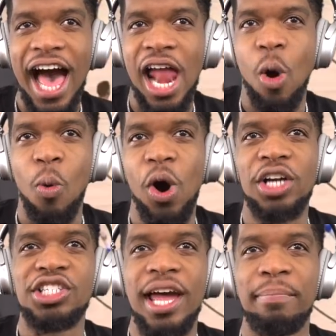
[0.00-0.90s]
I don't
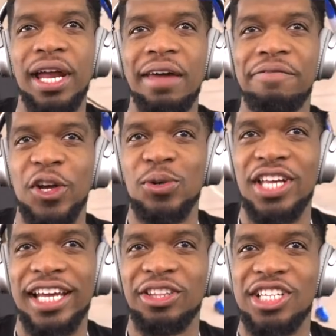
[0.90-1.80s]
watch them, but it feels
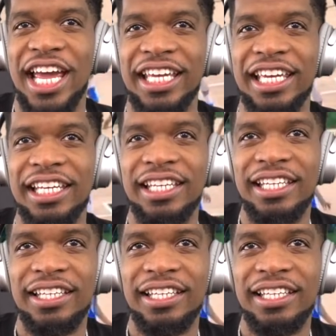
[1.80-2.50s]
like they're tanking.